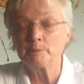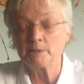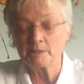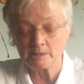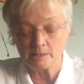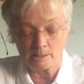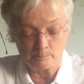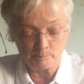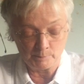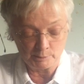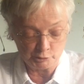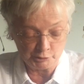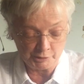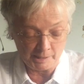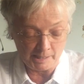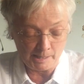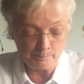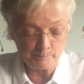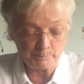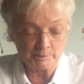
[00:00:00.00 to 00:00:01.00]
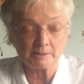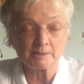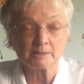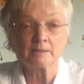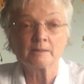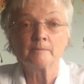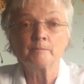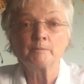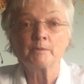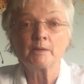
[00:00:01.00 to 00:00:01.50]
to become a
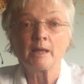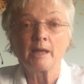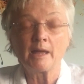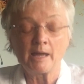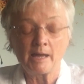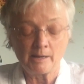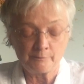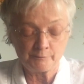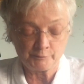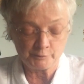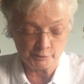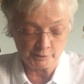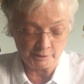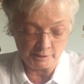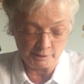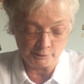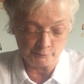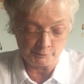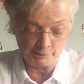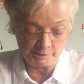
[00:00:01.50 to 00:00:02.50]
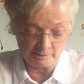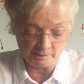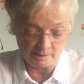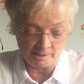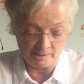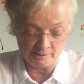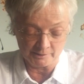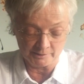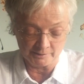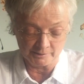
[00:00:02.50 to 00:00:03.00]
chaplain after he
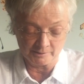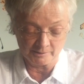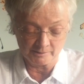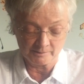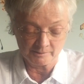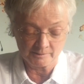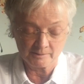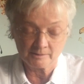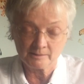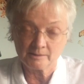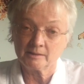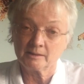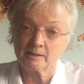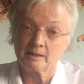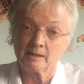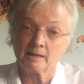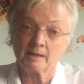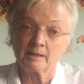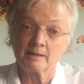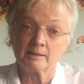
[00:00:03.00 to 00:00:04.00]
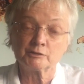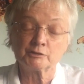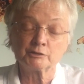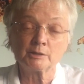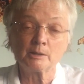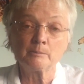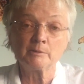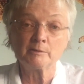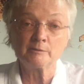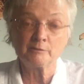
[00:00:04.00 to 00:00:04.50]
retired. And as
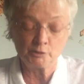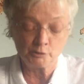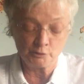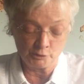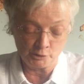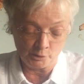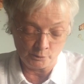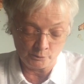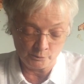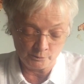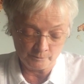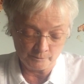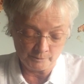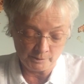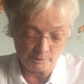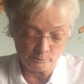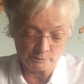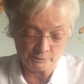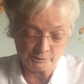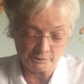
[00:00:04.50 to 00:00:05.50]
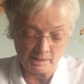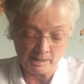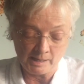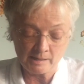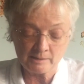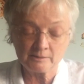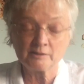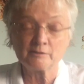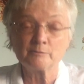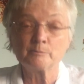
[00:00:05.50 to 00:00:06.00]
some of you know, he was an
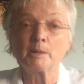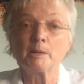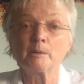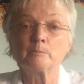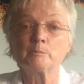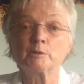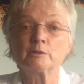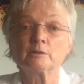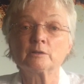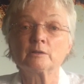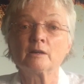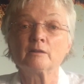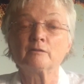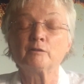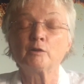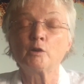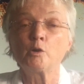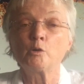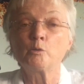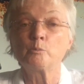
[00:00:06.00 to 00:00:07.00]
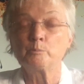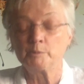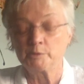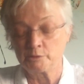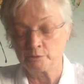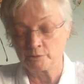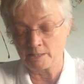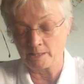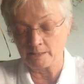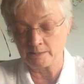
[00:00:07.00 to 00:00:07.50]
active member of Hope
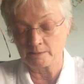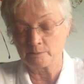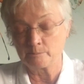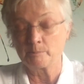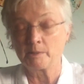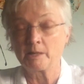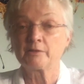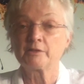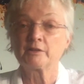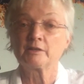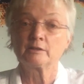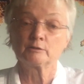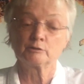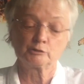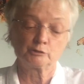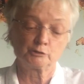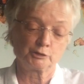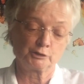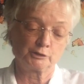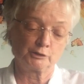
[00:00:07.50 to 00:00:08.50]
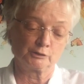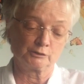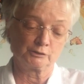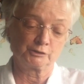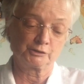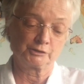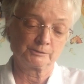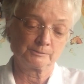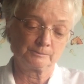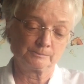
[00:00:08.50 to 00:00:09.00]
United Methodist
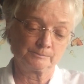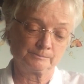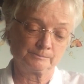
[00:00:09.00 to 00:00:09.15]
Church.